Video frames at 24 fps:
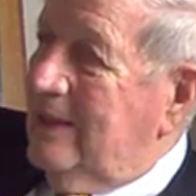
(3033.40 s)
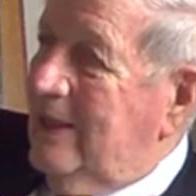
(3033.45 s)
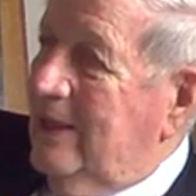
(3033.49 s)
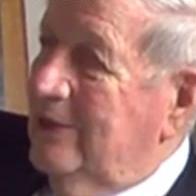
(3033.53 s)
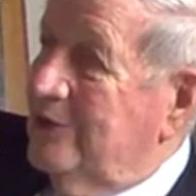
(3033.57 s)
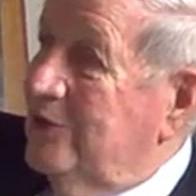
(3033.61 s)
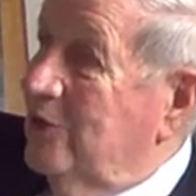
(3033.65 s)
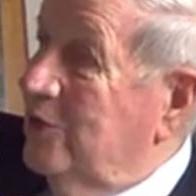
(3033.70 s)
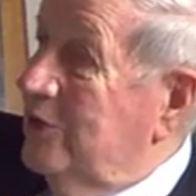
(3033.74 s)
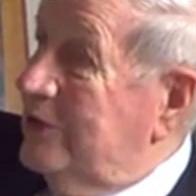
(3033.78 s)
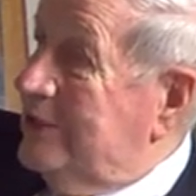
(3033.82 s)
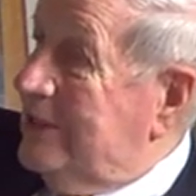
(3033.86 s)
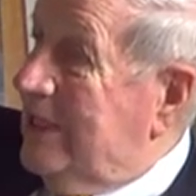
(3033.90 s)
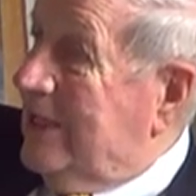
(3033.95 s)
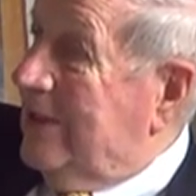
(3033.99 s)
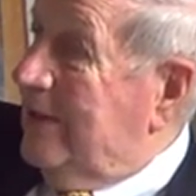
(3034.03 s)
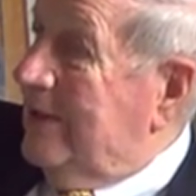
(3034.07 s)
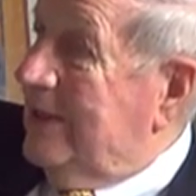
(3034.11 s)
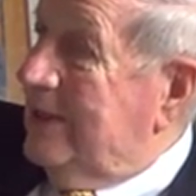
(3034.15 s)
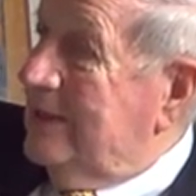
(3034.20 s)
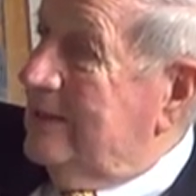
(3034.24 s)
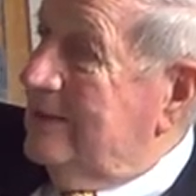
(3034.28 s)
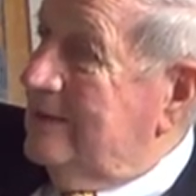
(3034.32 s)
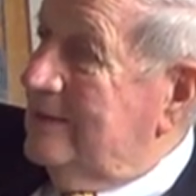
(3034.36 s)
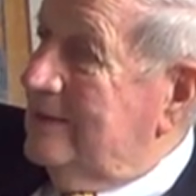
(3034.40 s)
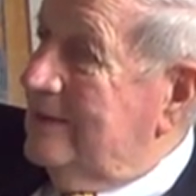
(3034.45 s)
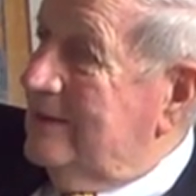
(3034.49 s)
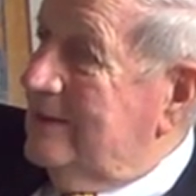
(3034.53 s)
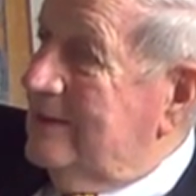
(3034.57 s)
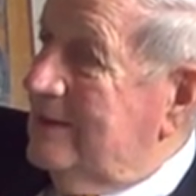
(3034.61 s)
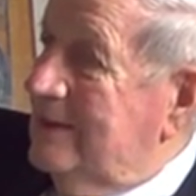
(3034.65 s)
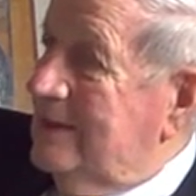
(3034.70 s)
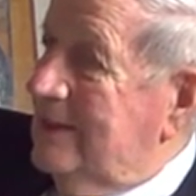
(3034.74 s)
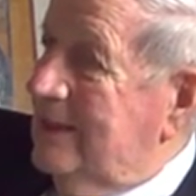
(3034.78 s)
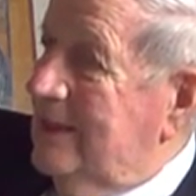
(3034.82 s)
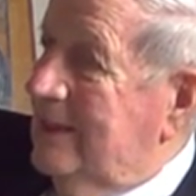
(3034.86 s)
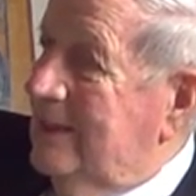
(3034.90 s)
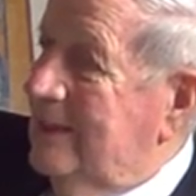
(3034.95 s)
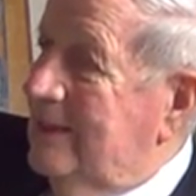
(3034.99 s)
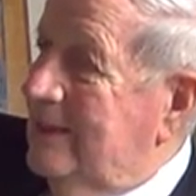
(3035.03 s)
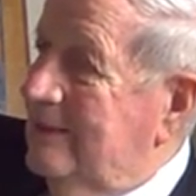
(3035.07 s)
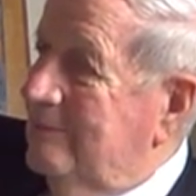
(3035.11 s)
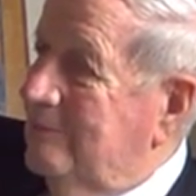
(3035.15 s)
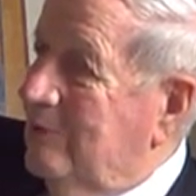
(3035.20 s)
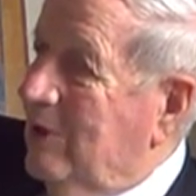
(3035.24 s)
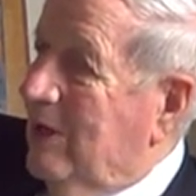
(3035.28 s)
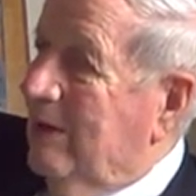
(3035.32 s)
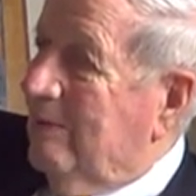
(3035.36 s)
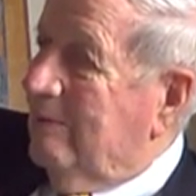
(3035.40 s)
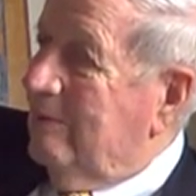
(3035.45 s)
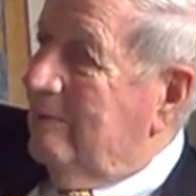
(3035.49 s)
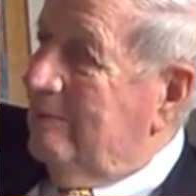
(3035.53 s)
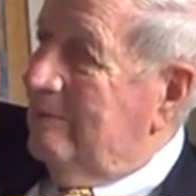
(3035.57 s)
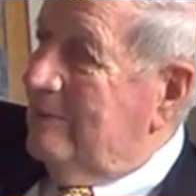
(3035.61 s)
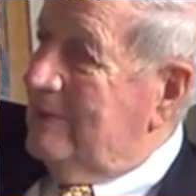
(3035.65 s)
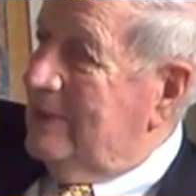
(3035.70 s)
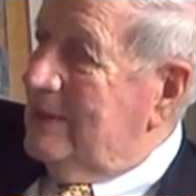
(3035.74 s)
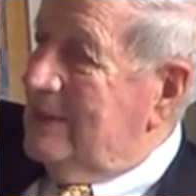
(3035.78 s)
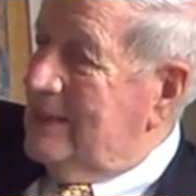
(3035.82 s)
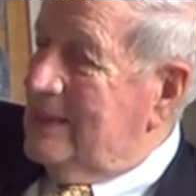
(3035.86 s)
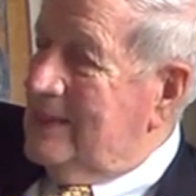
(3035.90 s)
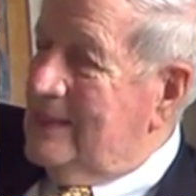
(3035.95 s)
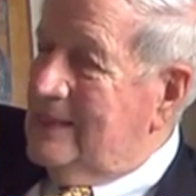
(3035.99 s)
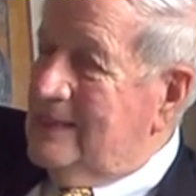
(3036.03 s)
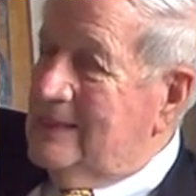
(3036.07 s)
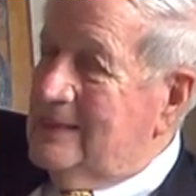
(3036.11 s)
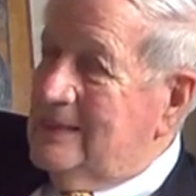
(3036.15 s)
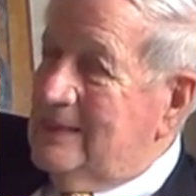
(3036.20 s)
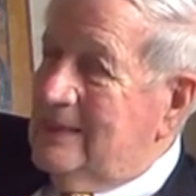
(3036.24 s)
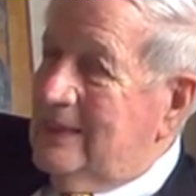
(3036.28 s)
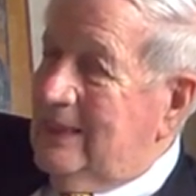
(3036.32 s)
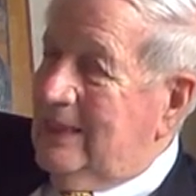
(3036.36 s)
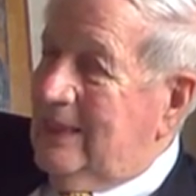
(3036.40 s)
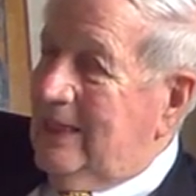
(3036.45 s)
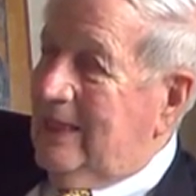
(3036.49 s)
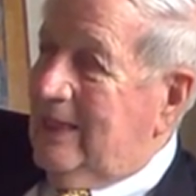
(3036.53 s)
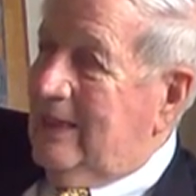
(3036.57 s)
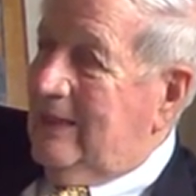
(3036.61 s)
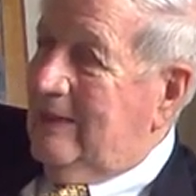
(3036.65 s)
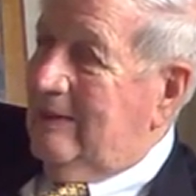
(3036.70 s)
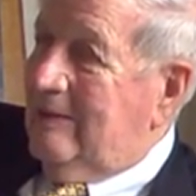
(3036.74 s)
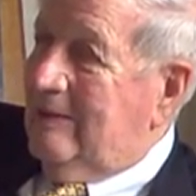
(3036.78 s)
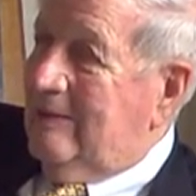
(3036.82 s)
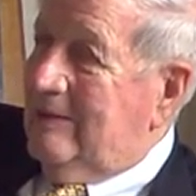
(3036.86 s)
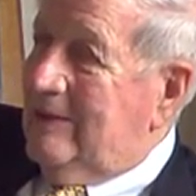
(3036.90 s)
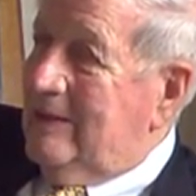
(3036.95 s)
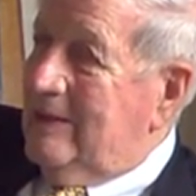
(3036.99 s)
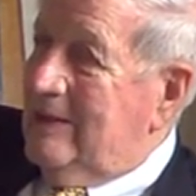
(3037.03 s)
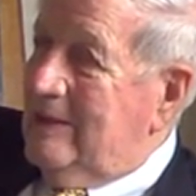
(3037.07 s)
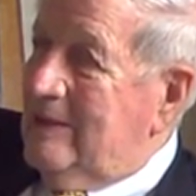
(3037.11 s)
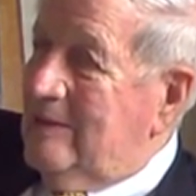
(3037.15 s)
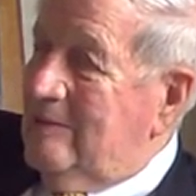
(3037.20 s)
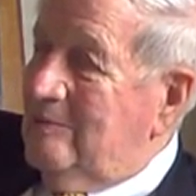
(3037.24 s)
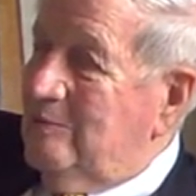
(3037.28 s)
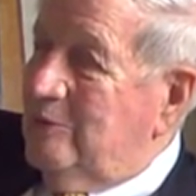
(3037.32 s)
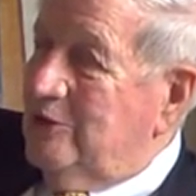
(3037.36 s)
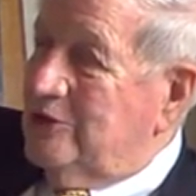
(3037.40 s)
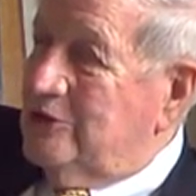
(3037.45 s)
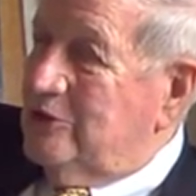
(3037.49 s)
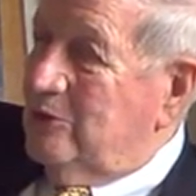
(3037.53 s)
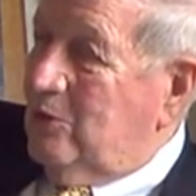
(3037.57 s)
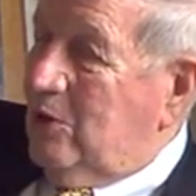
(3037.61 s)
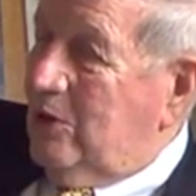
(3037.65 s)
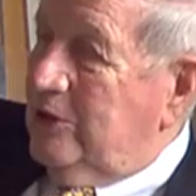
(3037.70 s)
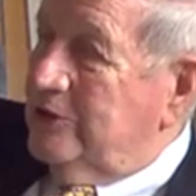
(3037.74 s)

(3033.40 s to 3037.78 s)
authoritarian and the problem, uh, but you